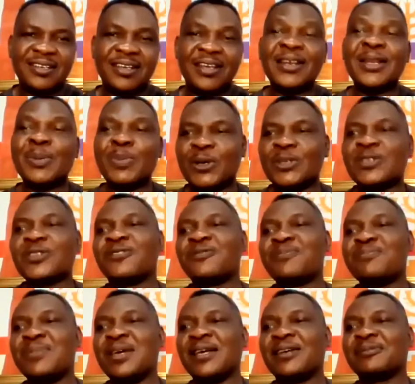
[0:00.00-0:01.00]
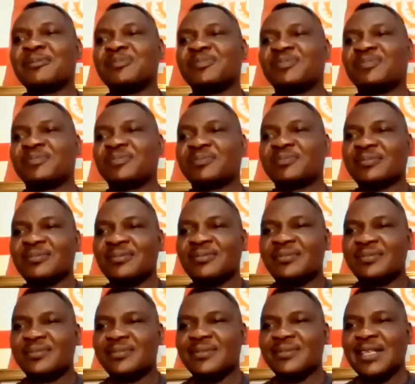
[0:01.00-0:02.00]
in the month of May
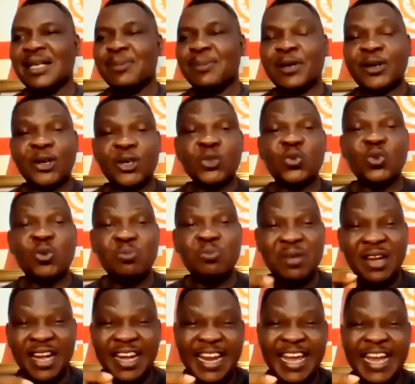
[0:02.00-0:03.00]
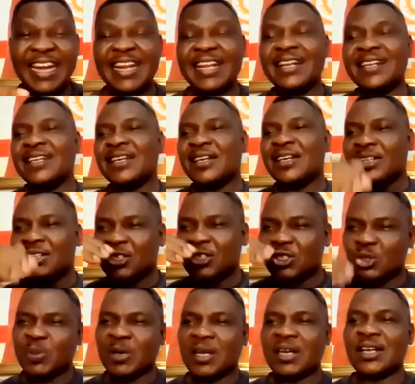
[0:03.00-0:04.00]
because we'll be learning the
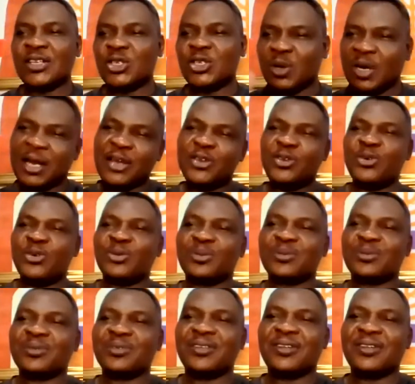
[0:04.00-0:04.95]
supernatural you.